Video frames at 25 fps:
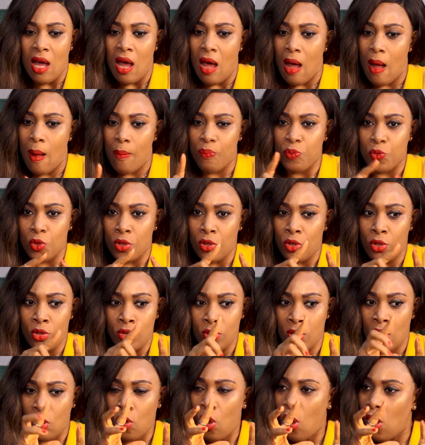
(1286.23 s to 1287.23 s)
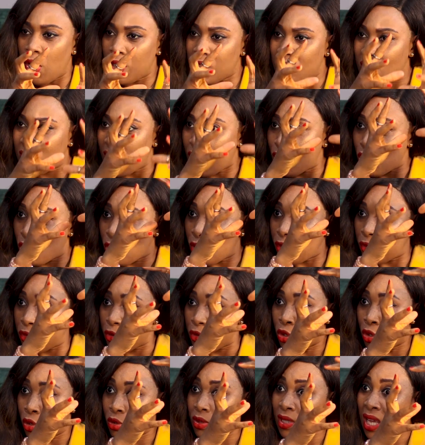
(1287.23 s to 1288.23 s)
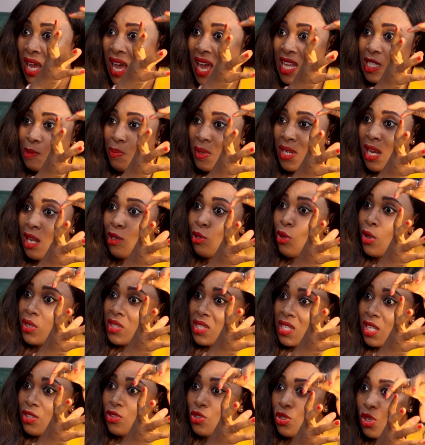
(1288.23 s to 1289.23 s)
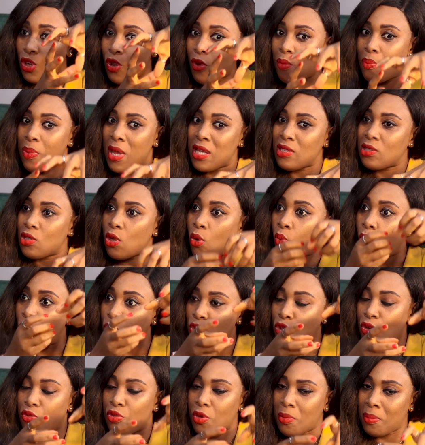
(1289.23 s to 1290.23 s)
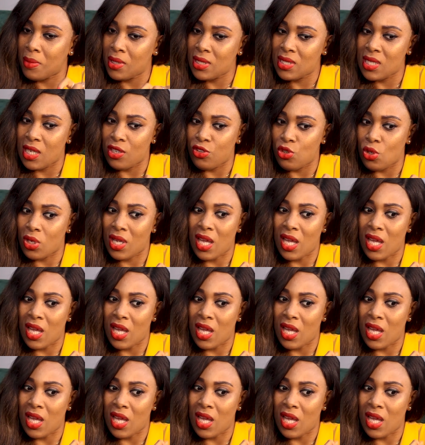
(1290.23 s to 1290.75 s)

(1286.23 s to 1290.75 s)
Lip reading: the coins that that has been allotted to you based on what you've remitted,